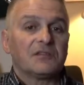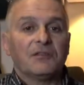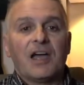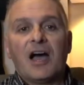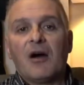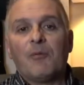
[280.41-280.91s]

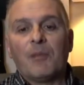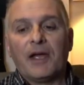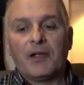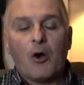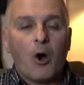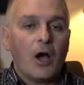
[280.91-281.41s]
So now
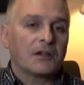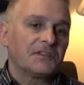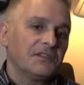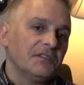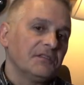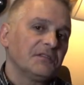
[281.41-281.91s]
my
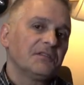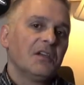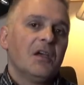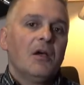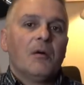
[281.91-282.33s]
auxes,